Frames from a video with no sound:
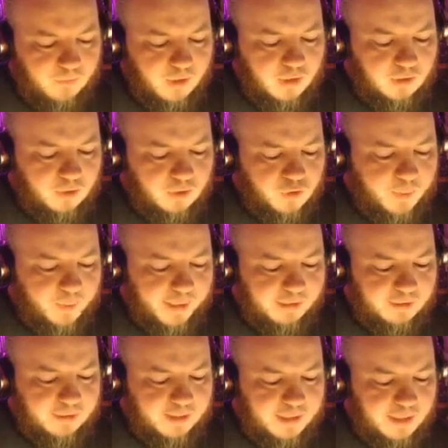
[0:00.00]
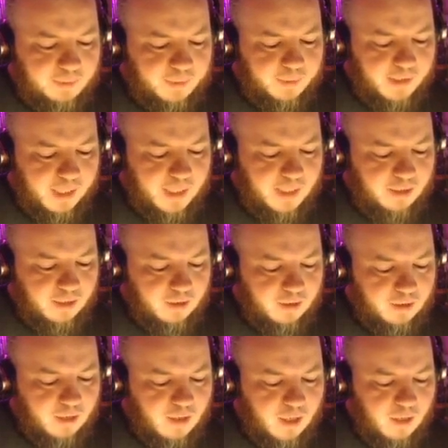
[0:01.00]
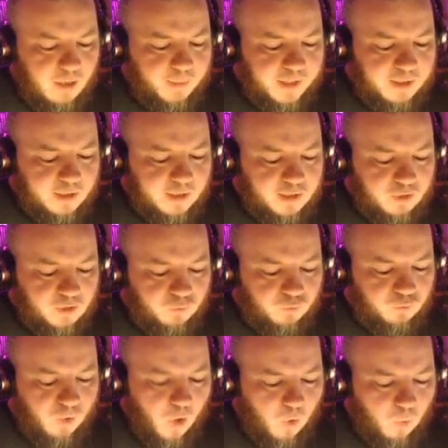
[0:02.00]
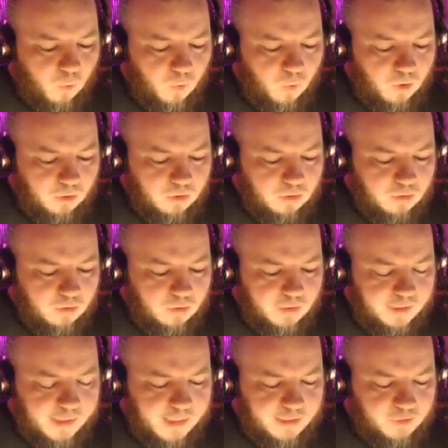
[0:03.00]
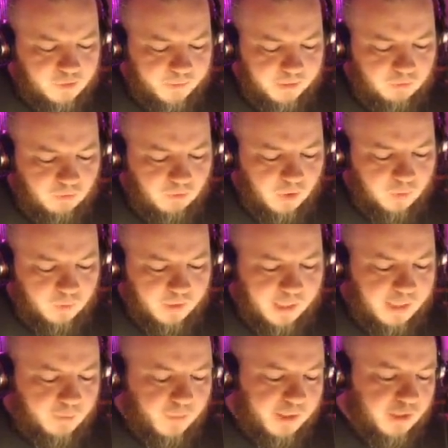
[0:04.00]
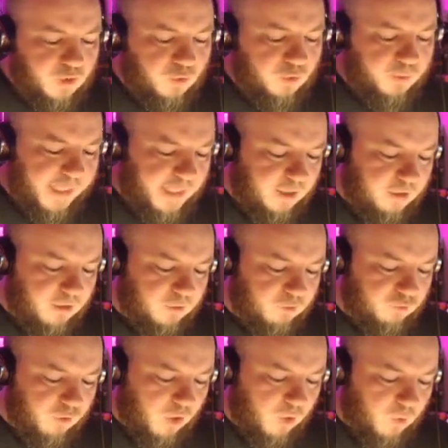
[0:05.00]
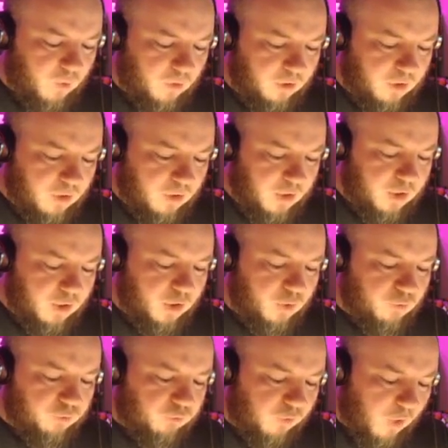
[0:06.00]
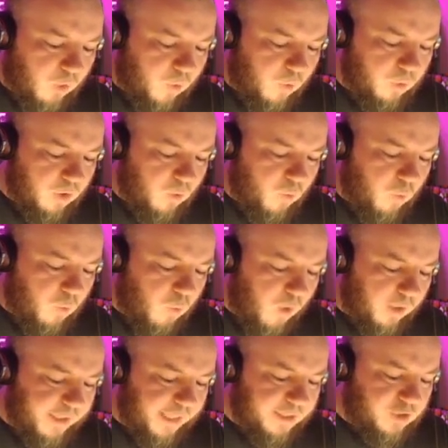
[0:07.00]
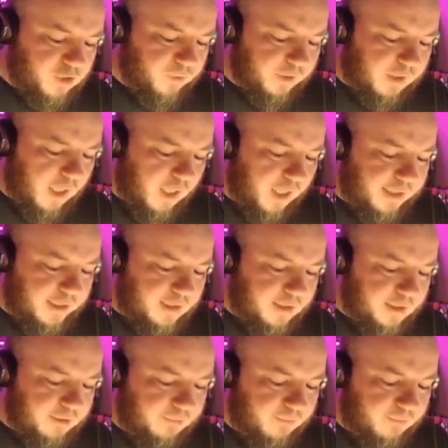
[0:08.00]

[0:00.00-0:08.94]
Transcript: you spend a CP because the roll gets re-rolled, and when you make the roll, you roll one extra dice.